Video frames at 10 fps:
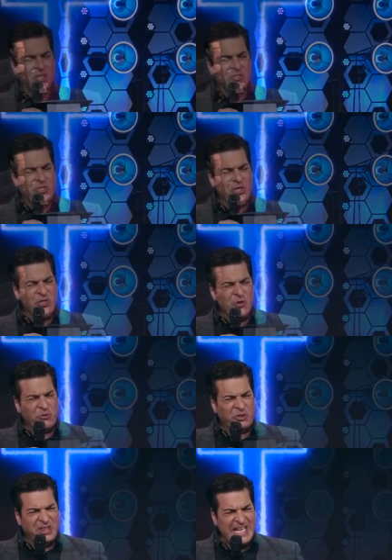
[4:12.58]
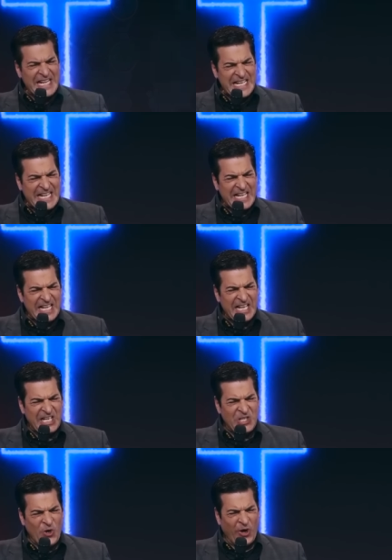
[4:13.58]
do you think
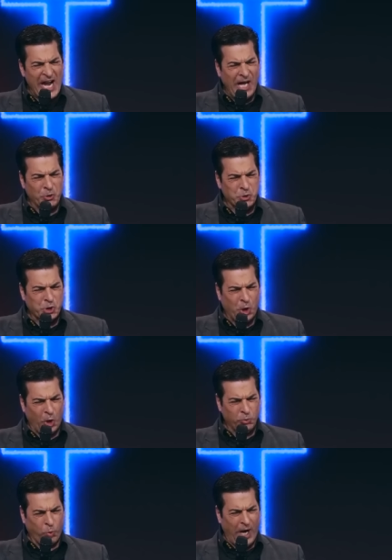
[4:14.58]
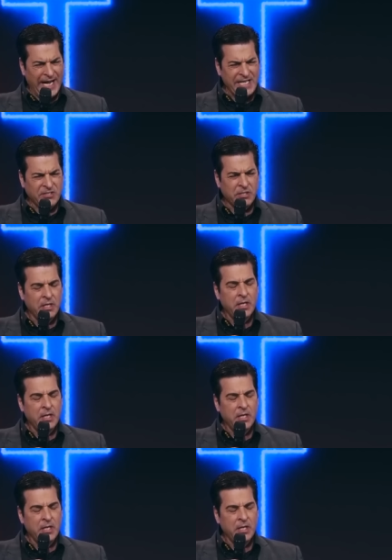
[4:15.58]
your house called white